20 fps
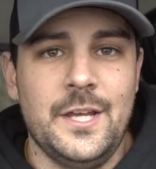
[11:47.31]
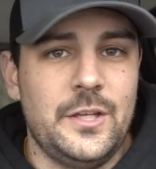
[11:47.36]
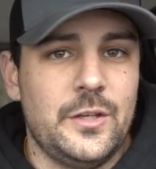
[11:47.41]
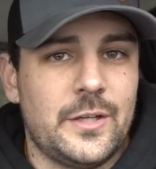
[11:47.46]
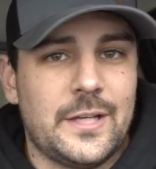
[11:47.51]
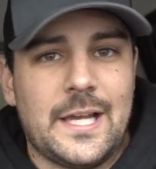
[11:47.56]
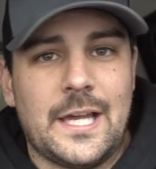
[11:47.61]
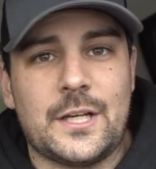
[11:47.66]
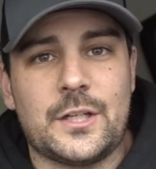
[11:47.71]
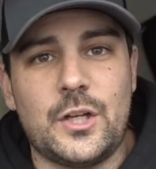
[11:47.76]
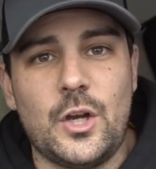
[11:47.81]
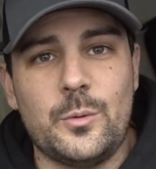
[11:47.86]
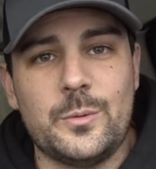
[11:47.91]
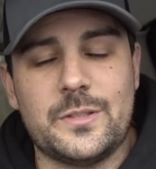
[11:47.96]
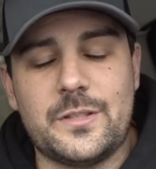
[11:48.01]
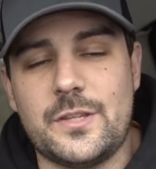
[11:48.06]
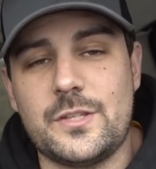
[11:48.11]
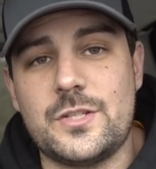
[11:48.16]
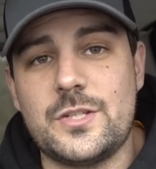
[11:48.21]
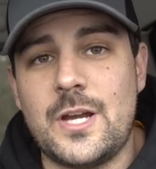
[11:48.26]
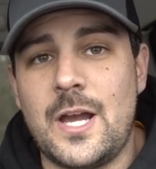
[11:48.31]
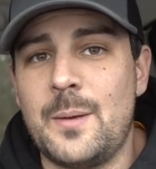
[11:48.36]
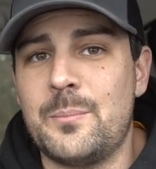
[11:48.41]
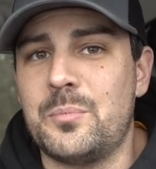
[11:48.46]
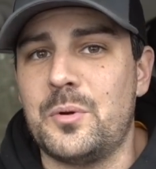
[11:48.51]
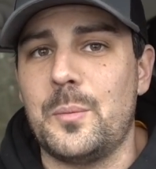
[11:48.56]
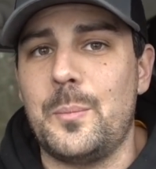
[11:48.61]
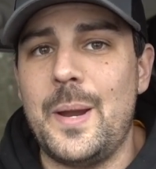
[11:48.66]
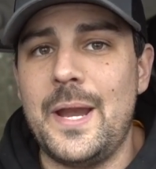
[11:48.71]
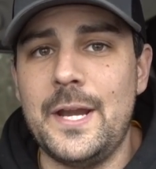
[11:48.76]
You can kind of go into the job
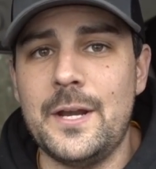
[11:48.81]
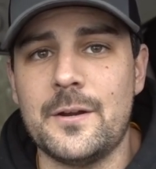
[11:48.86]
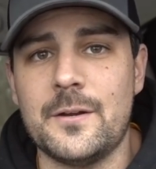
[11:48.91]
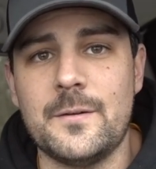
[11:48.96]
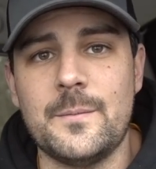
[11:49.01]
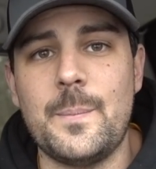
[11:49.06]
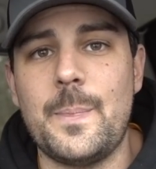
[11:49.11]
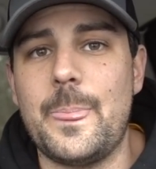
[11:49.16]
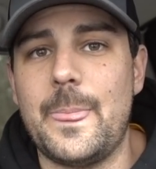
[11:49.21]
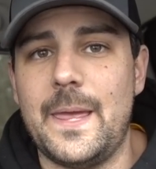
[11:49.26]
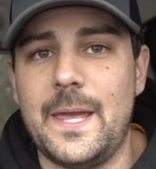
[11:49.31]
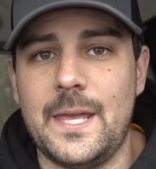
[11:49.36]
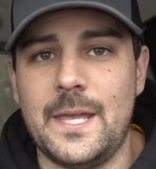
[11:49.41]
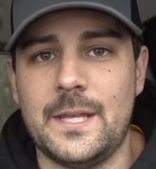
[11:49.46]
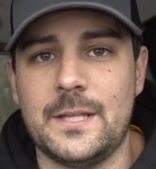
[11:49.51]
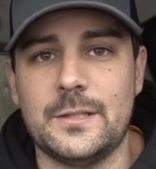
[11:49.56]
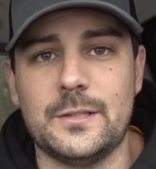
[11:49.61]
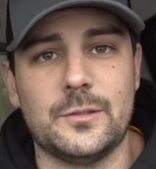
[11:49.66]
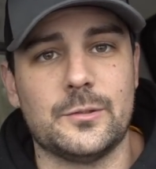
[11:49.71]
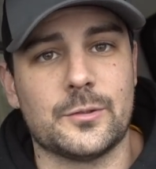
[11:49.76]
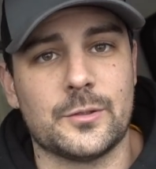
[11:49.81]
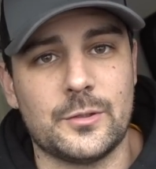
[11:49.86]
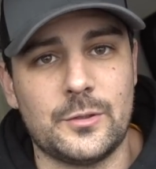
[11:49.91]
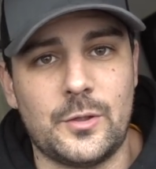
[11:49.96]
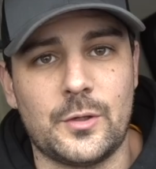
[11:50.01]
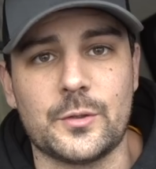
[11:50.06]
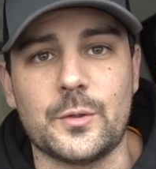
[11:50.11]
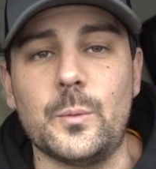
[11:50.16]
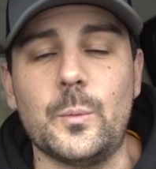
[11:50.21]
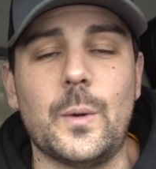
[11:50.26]
prepared and learn
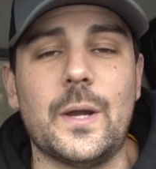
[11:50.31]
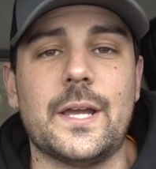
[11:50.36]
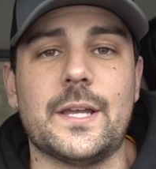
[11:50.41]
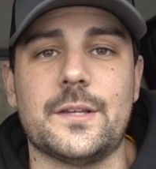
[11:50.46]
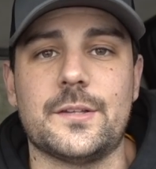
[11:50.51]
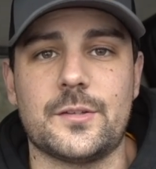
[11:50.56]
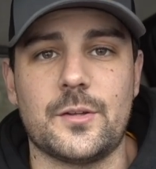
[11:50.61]
along the way.